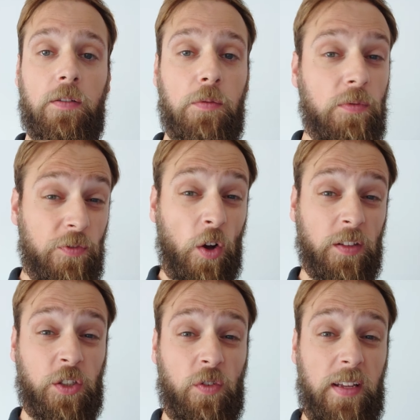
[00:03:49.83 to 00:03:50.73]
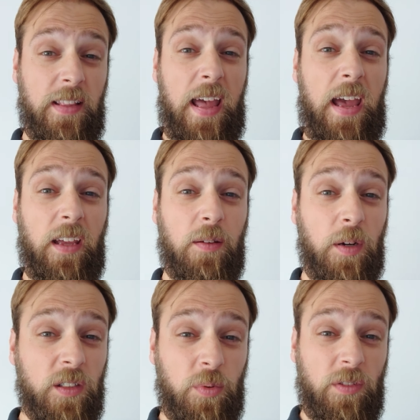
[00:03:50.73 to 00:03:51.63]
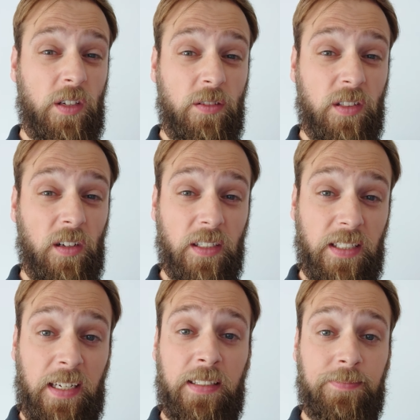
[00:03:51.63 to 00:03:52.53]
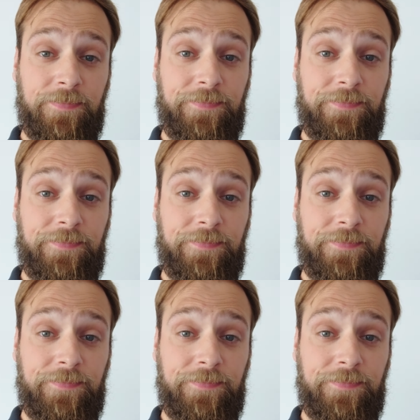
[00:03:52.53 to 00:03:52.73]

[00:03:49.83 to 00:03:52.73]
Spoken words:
You've got the screen there, you might as well utilise it, eh?